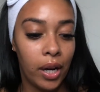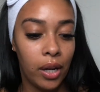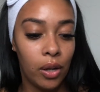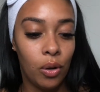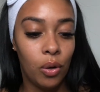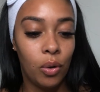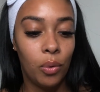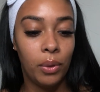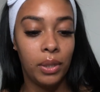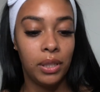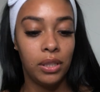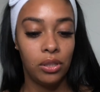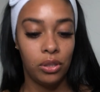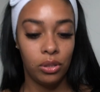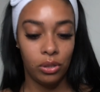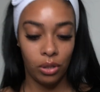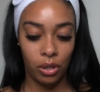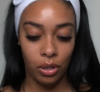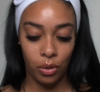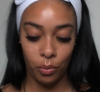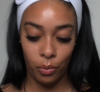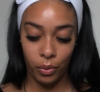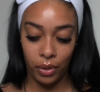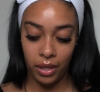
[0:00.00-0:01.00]
always
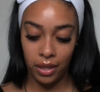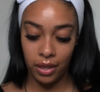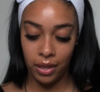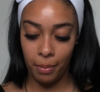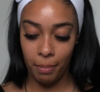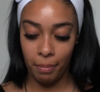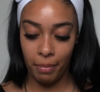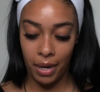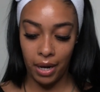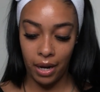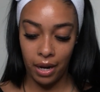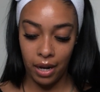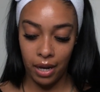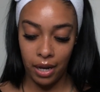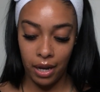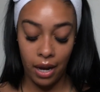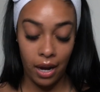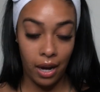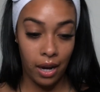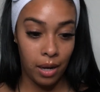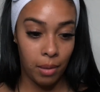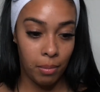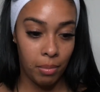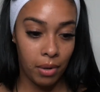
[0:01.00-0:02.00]
start with my
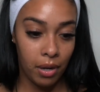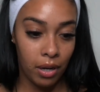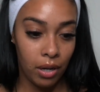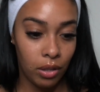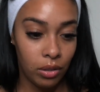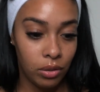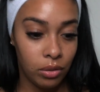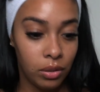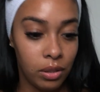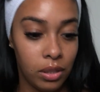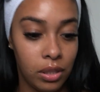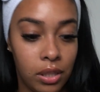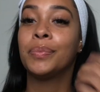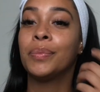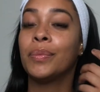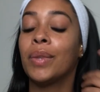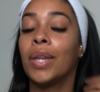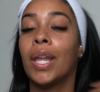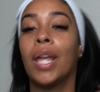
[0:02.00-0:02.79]
eyebrows.